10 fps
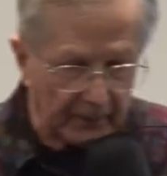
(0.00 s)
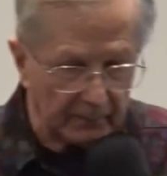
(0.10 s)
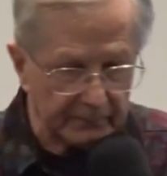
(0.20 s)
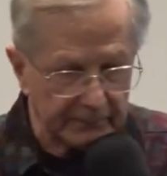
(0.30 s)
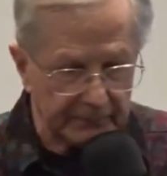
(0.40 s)

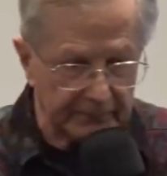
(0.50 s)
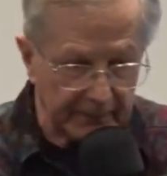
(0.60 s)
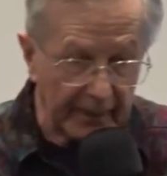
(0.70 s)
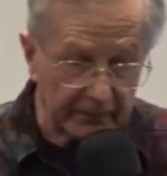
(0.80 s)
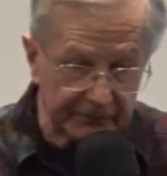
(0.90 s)
I'm
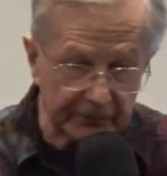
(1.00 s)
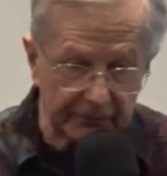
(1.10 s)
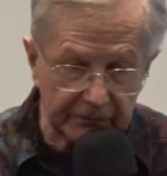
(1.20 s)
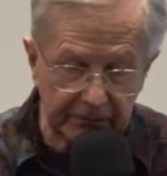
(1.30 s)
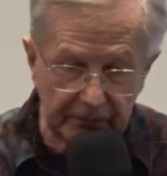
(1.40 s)
now
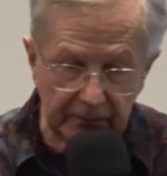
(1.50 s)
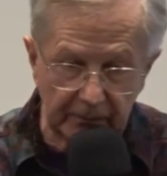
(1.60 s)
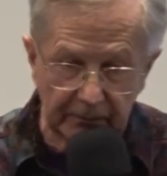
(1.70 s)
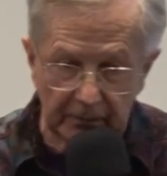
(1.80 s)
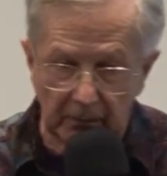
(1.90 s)
16
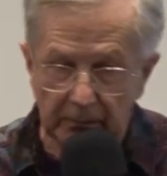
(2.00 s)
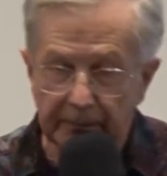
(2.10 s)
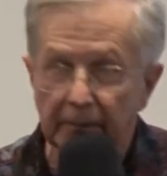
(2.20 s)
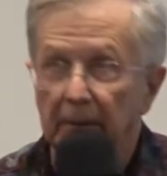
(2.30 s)
years old.